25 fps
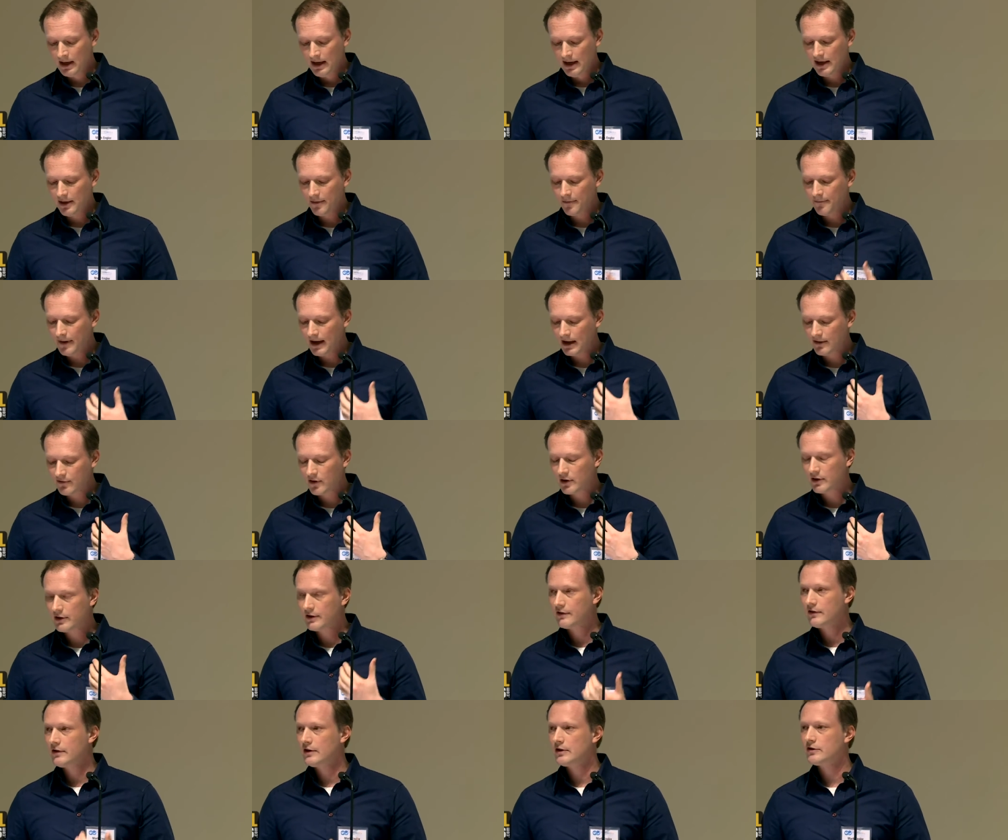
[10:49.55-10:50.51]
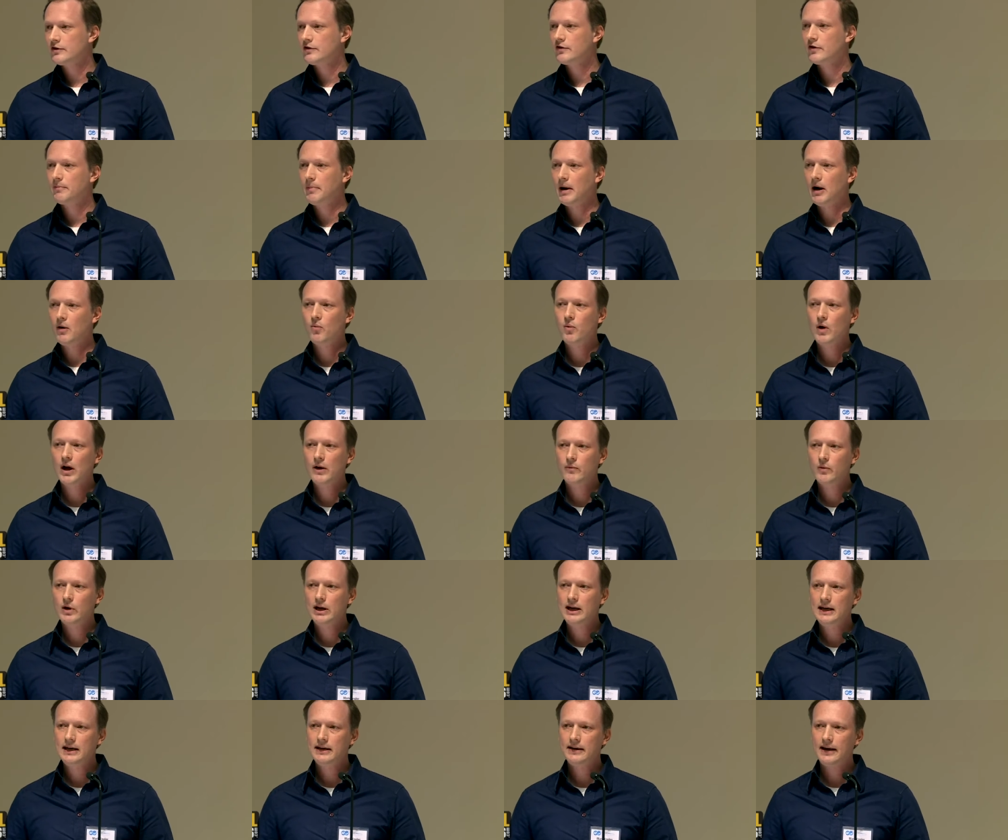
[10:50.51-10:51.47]
It affects our decisions about when
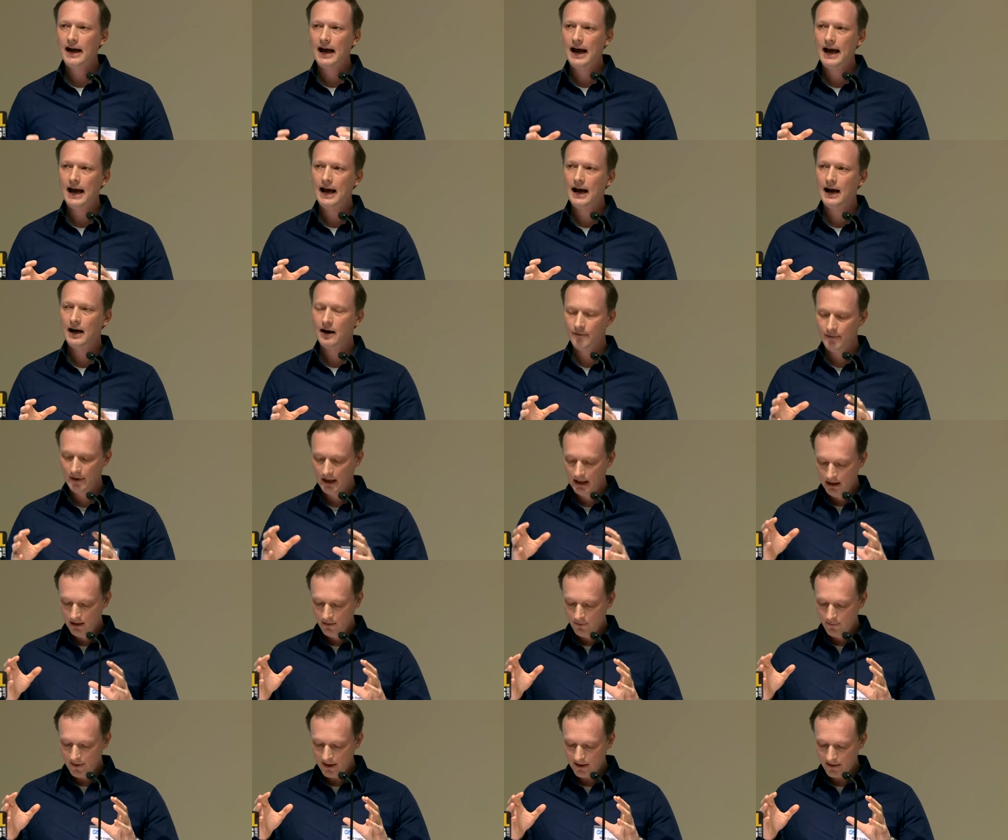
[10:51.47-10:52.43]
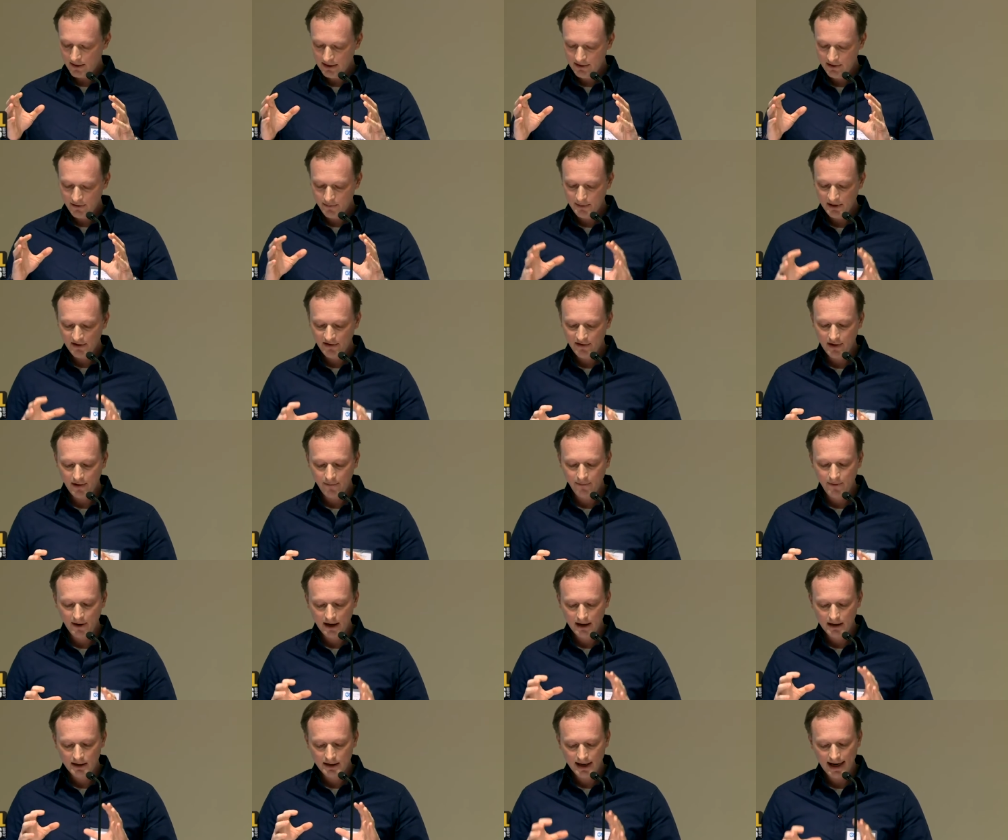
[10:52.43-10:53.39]
we need to have very
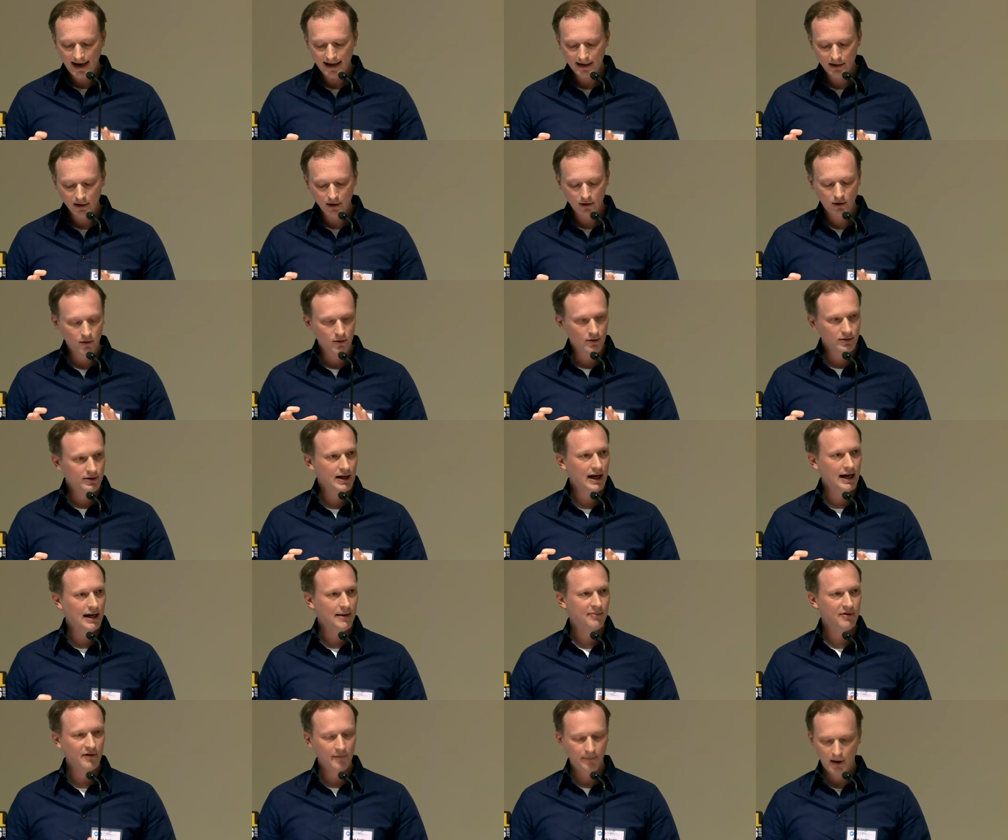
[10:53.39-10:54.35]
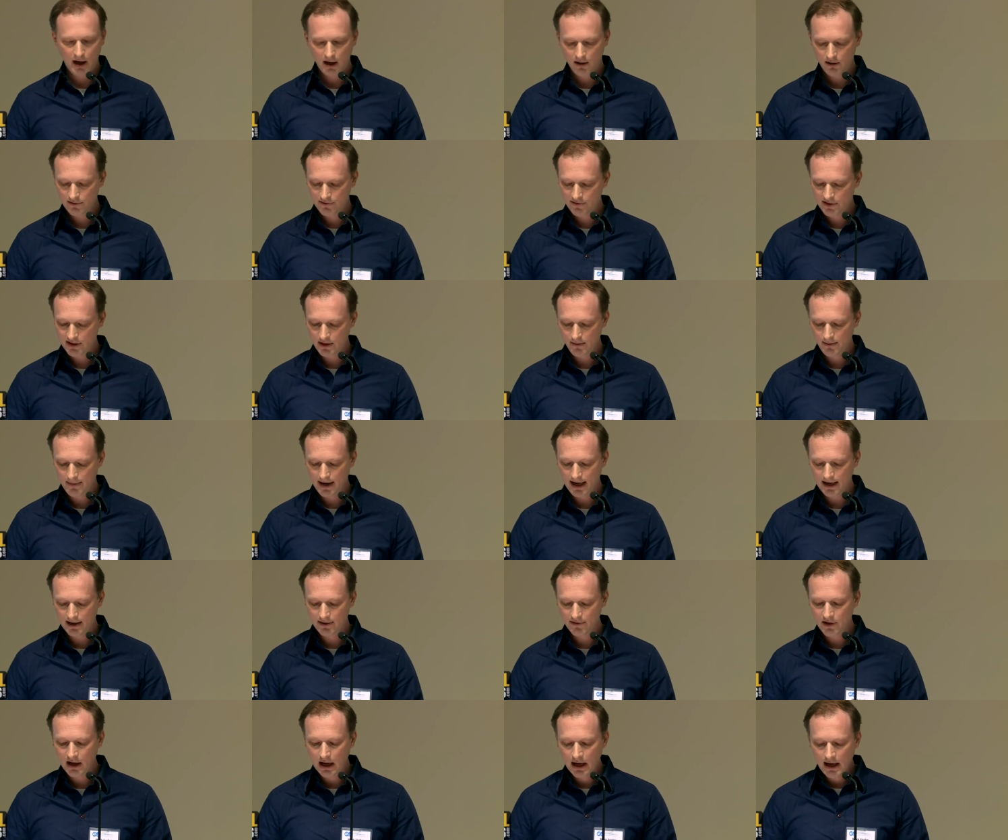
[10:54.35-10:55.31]
specific technical types of policy
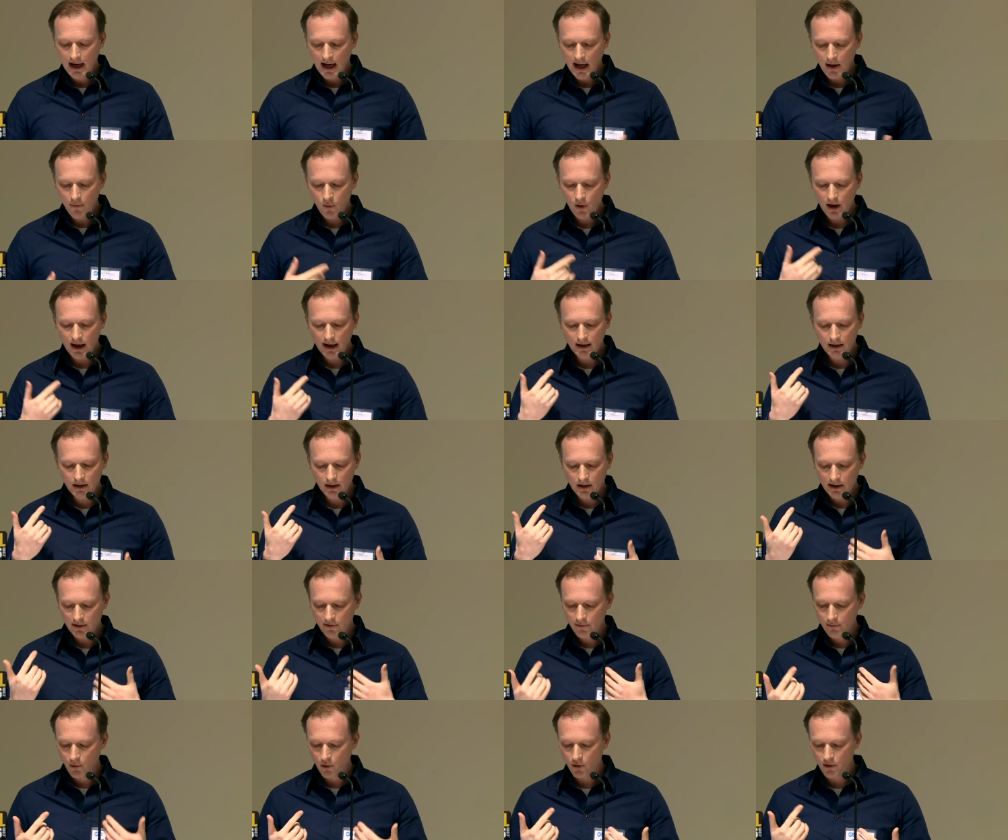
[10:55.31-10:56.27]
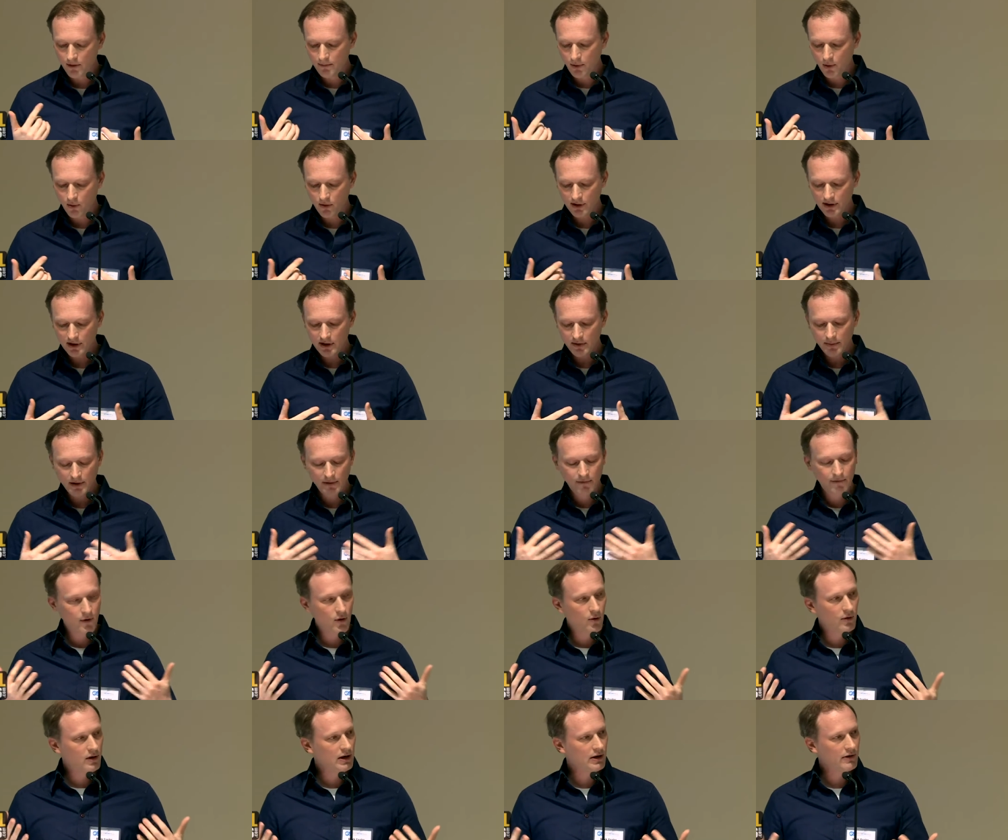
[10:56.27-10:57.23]
demands and when it's more important to be
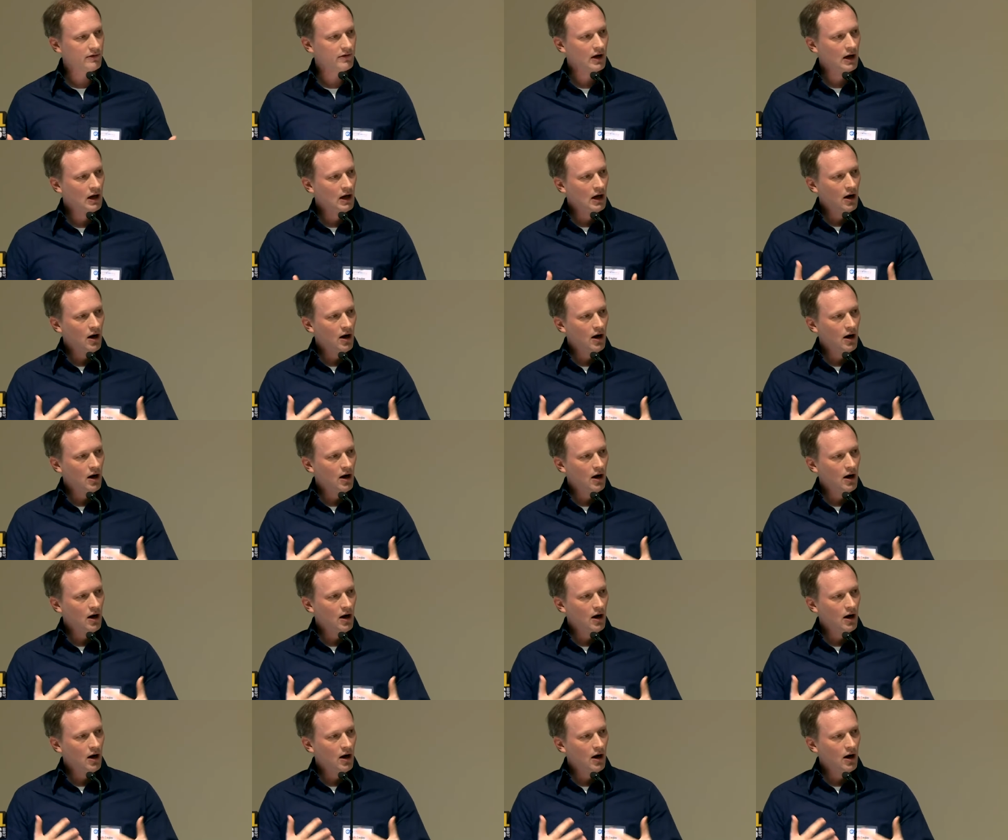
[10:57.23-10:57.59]
focused